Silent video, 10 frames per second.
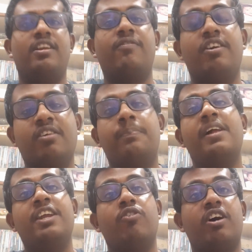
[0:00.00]
like for example,
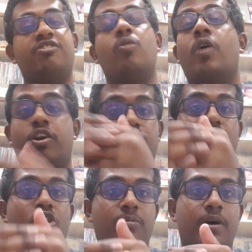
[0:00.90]
introduction to what you're going to
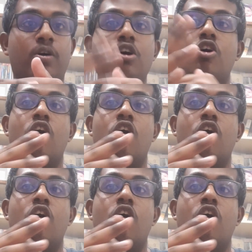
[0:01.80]
talk about.